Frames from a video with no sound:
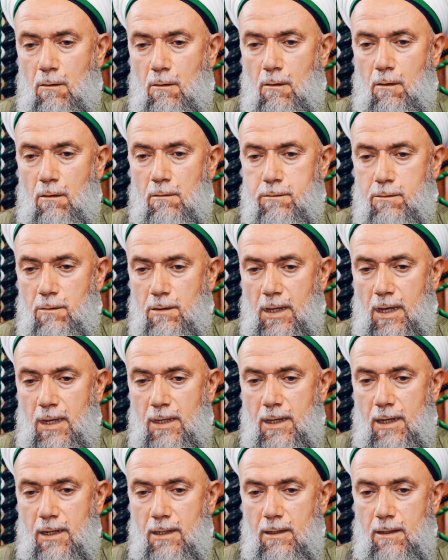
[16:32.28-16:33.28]
all
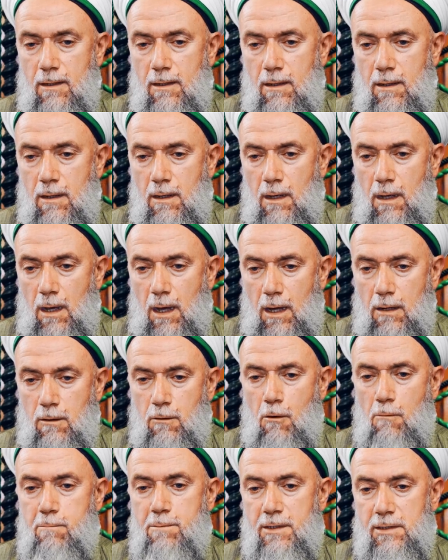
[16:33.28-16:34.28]
together, and
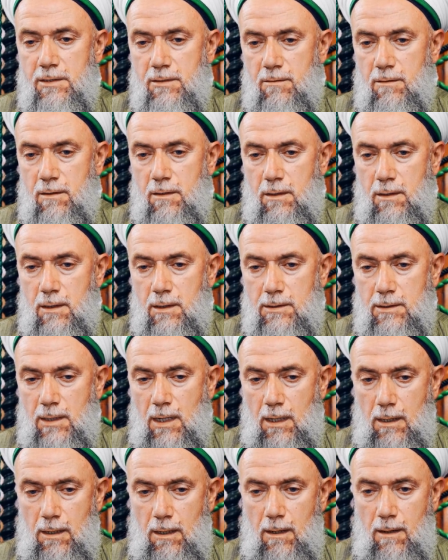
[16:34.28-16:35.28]
no peace in this
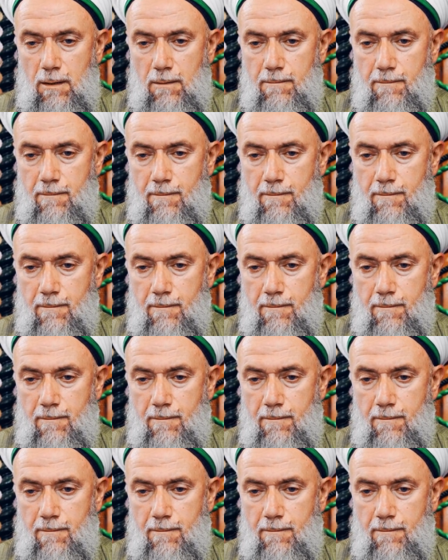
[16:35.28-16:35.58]
area.